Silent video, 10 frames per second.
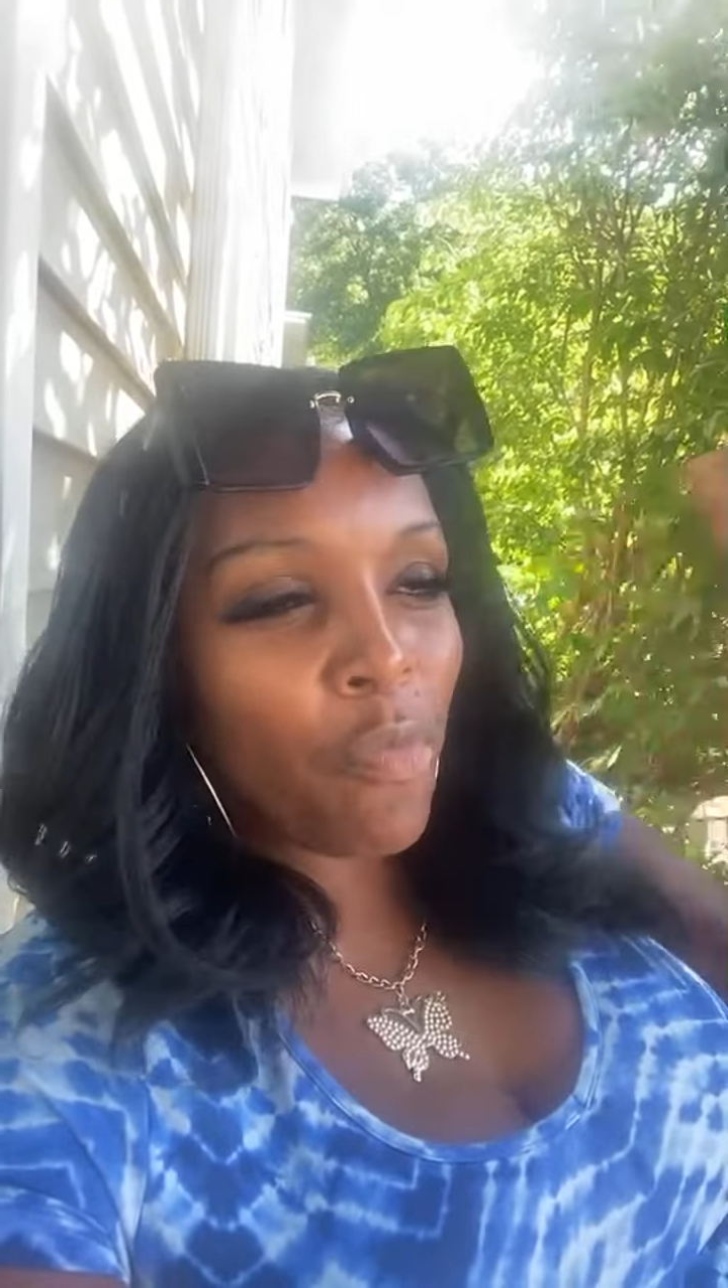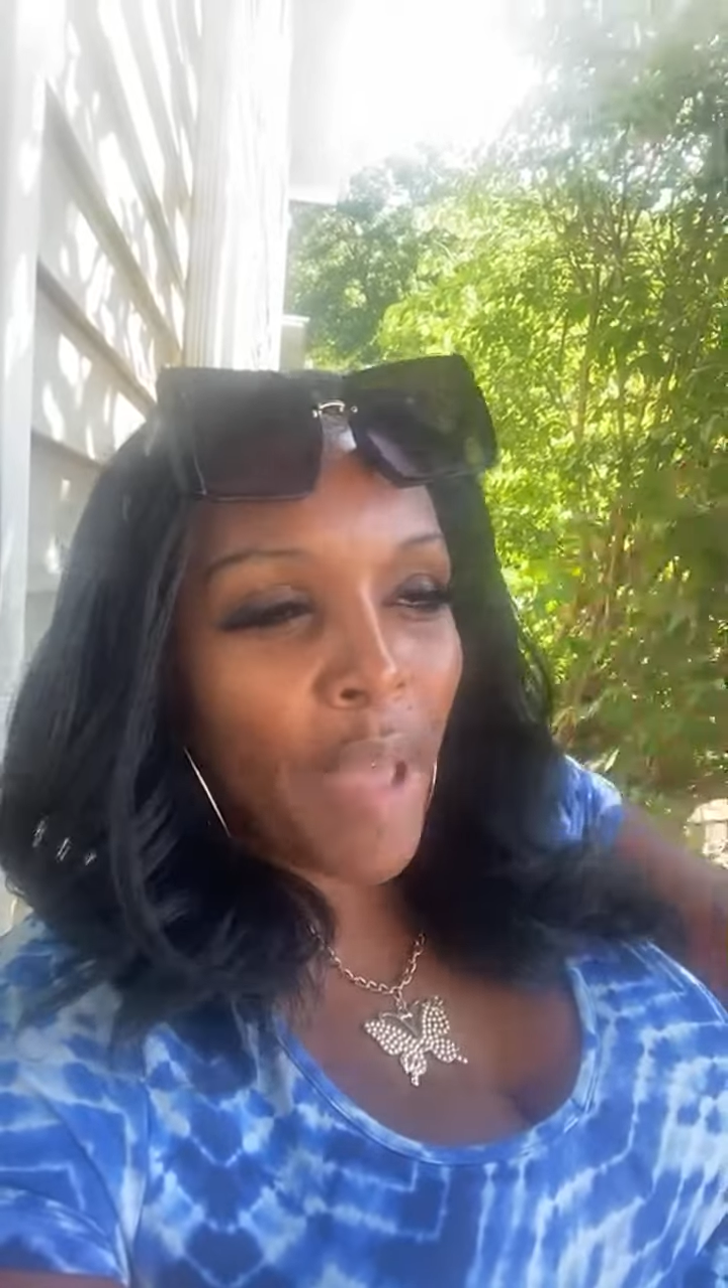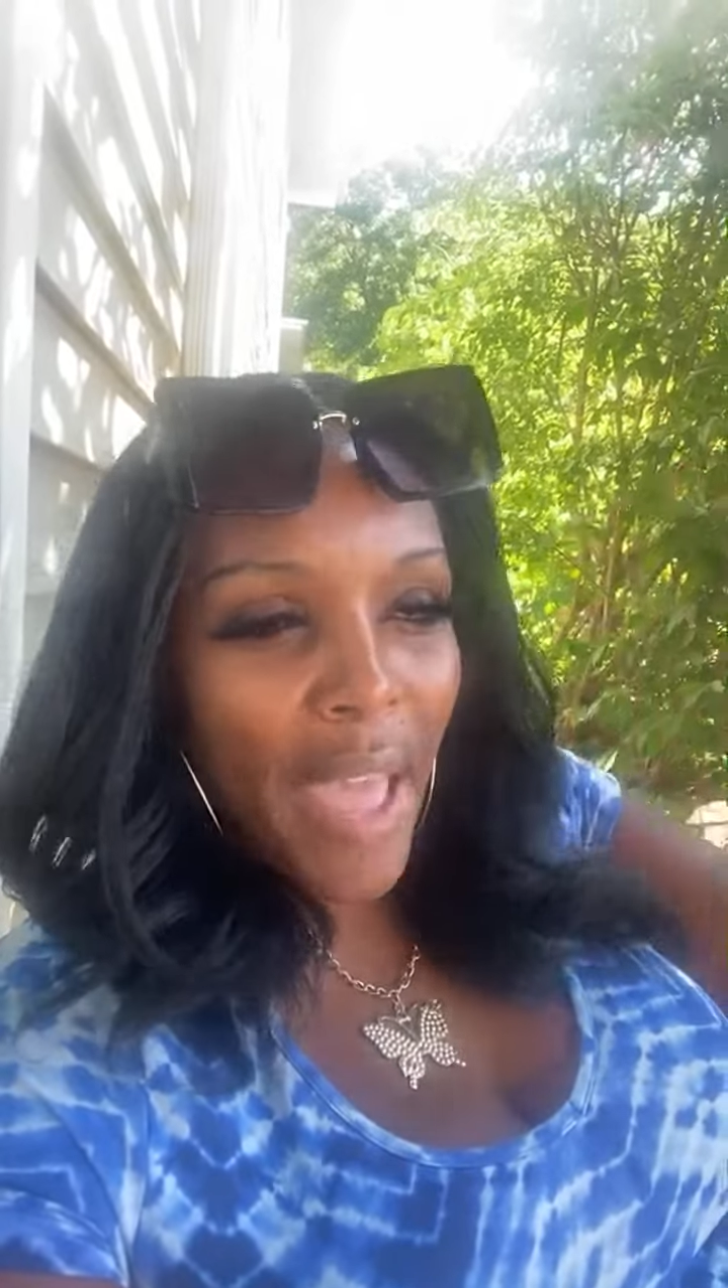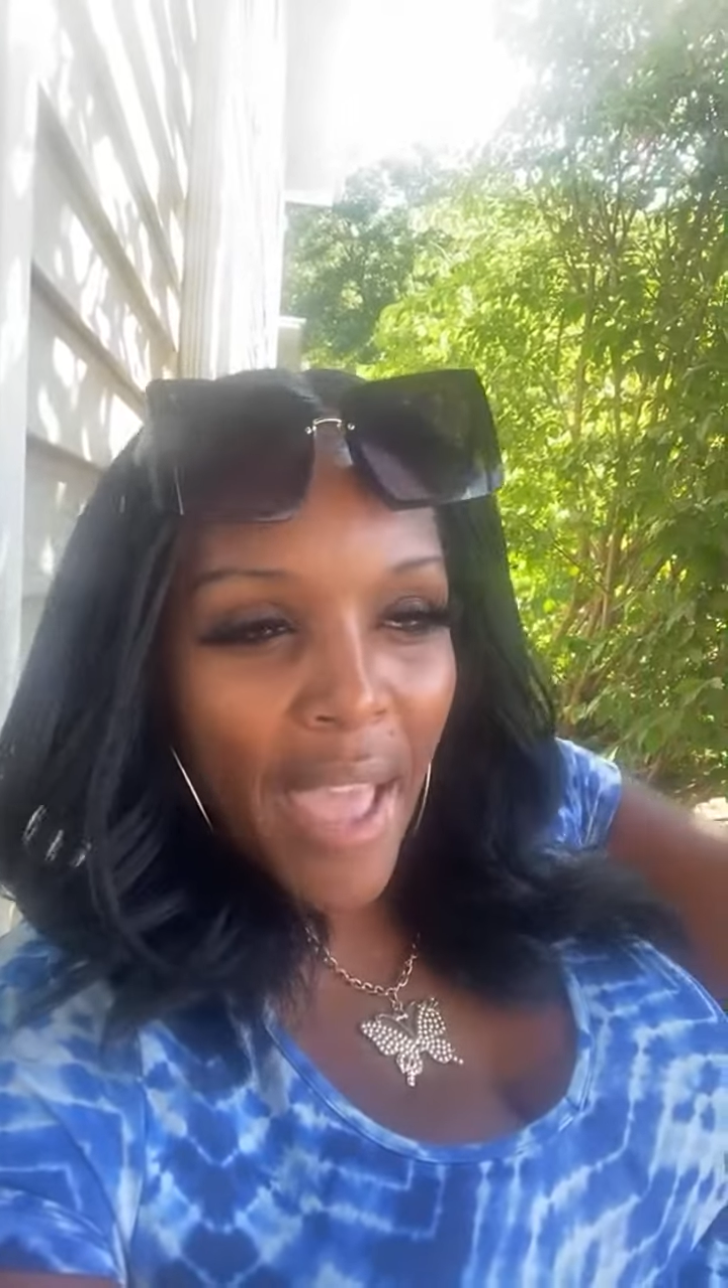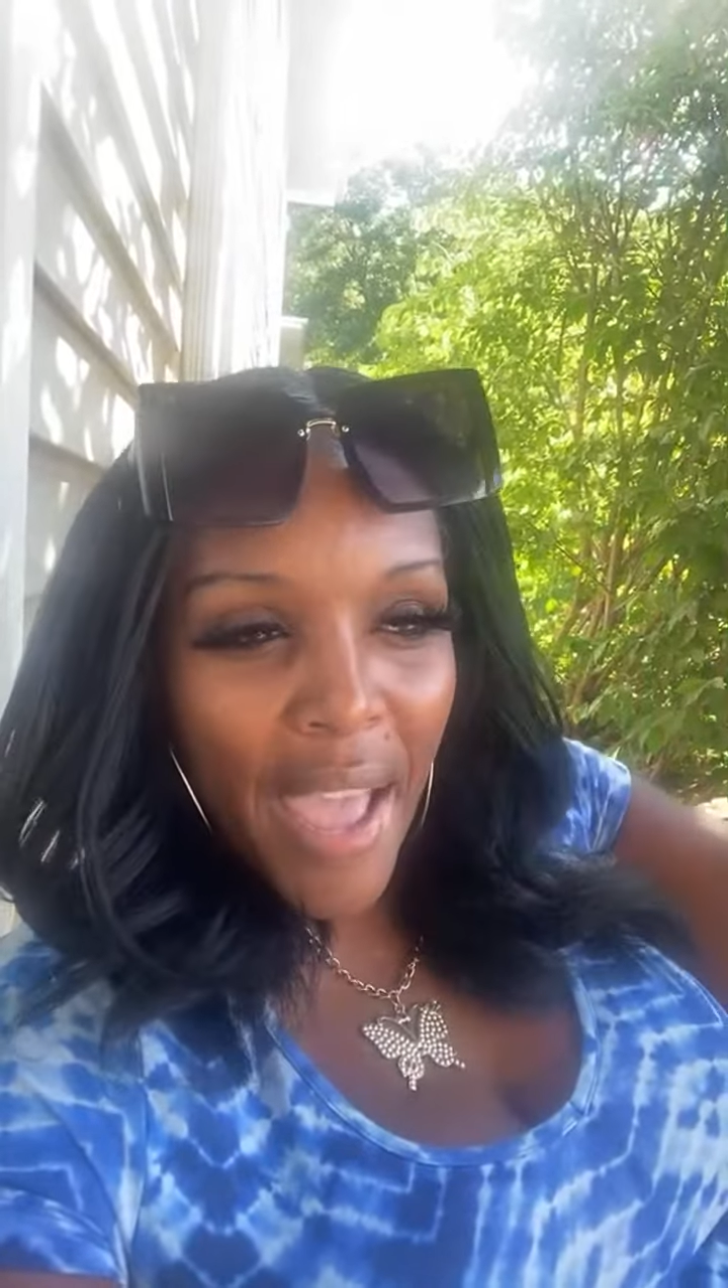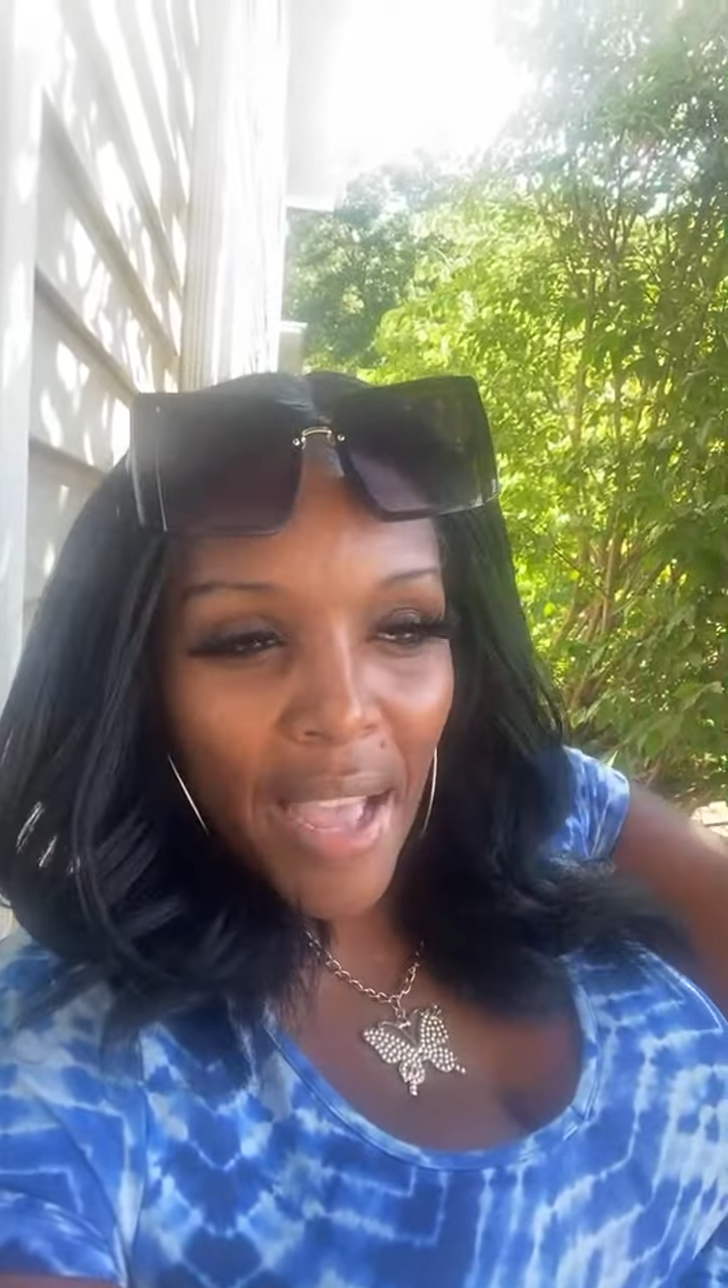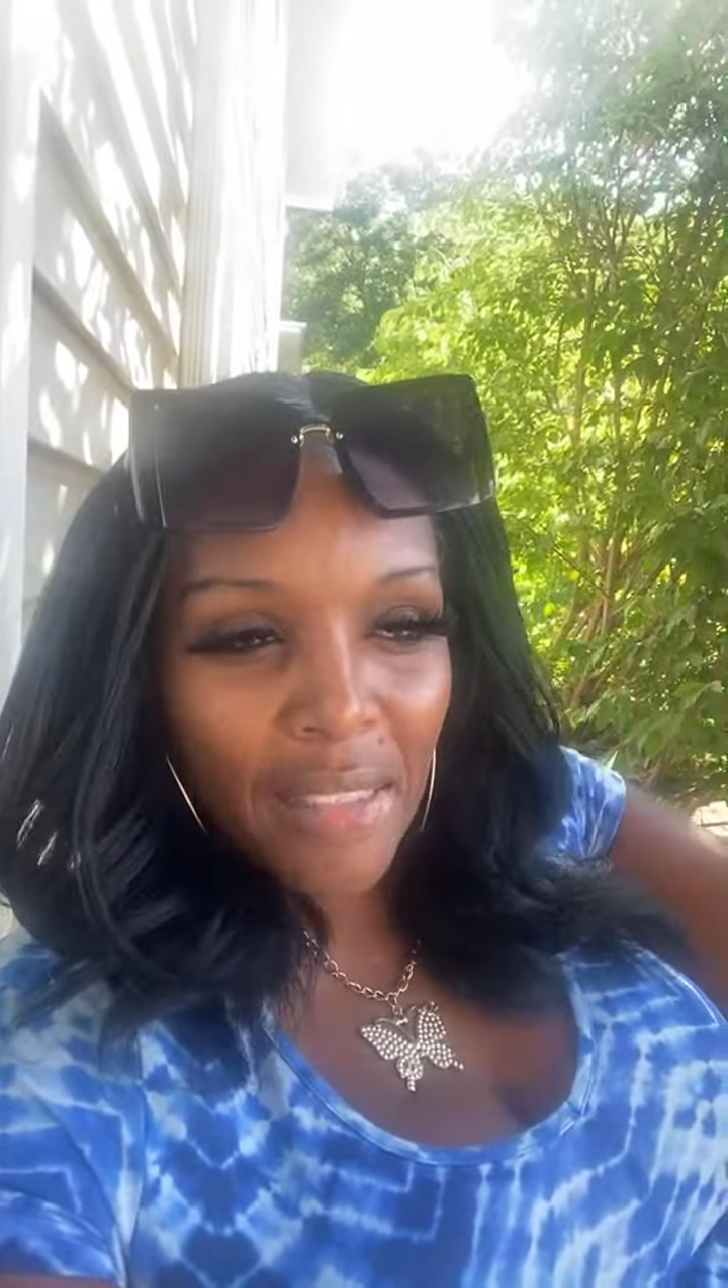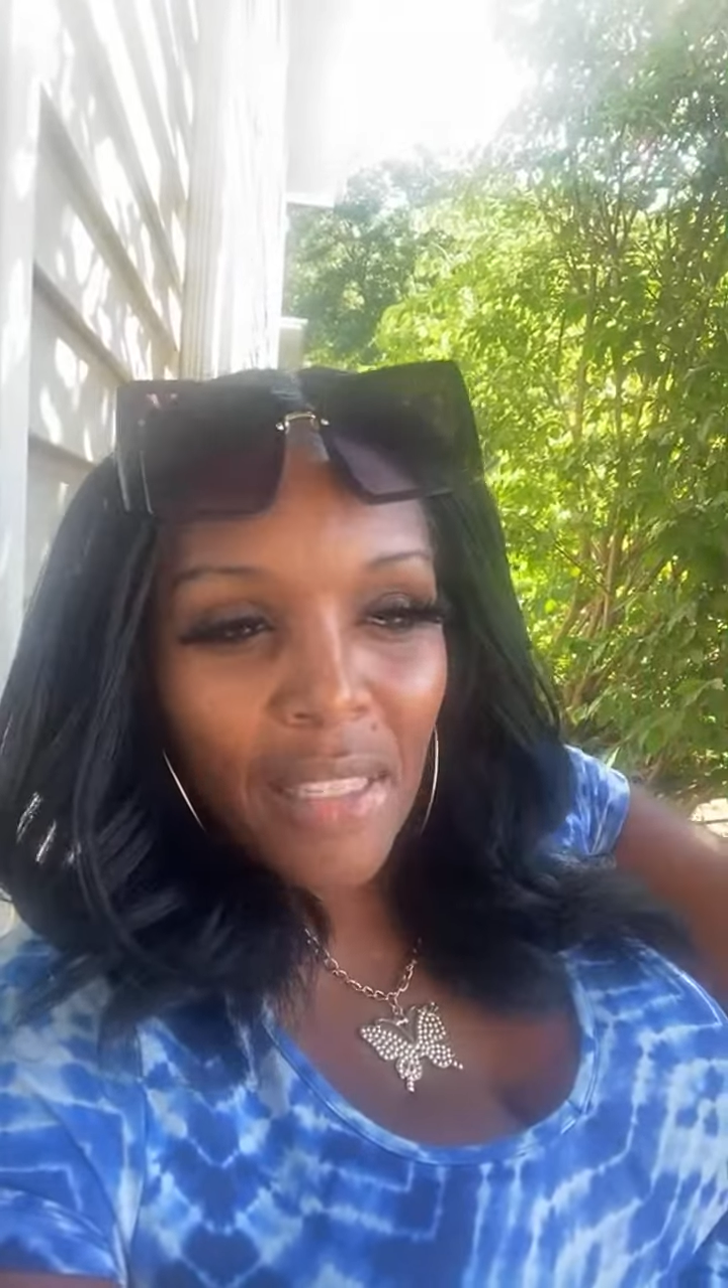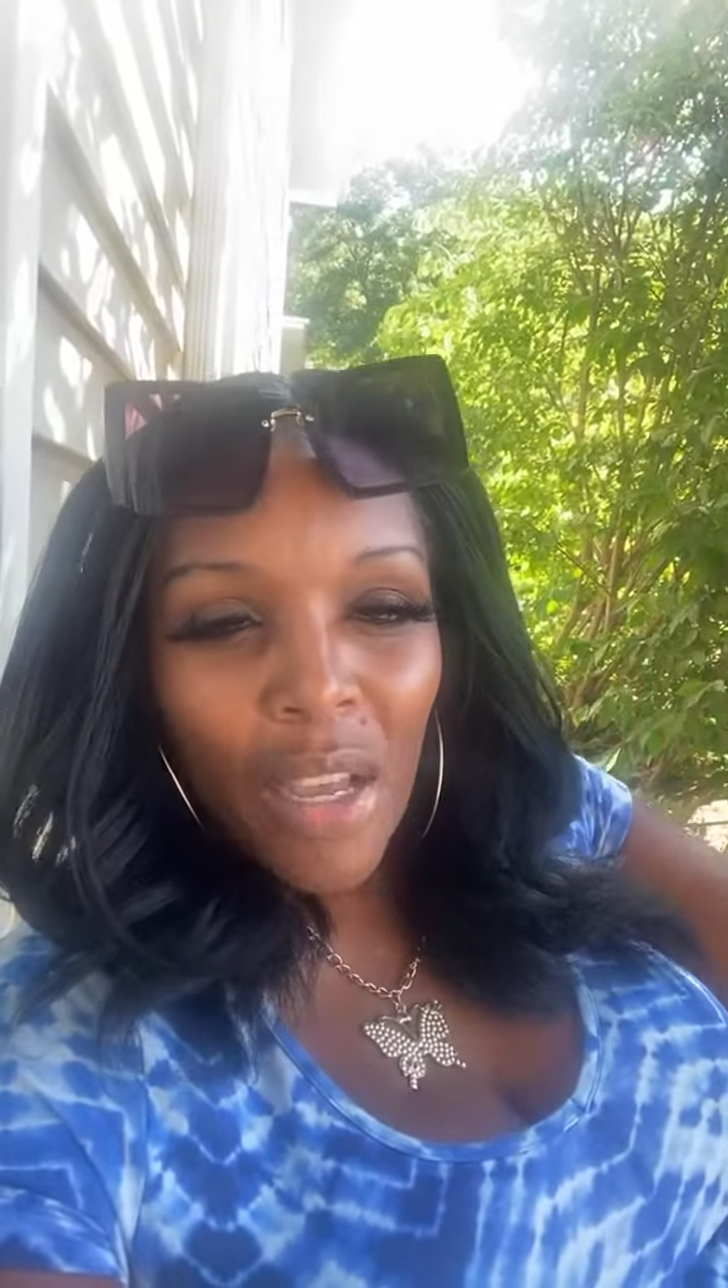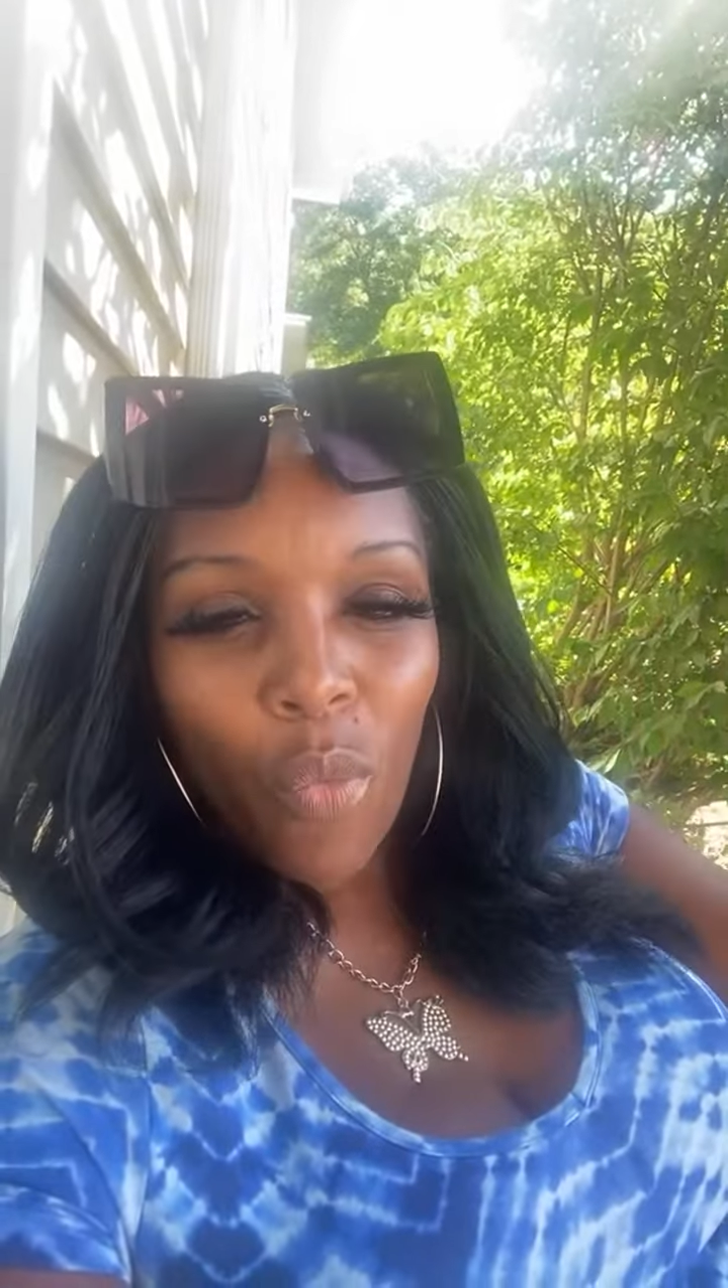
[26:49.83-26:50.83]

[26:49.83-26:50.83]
past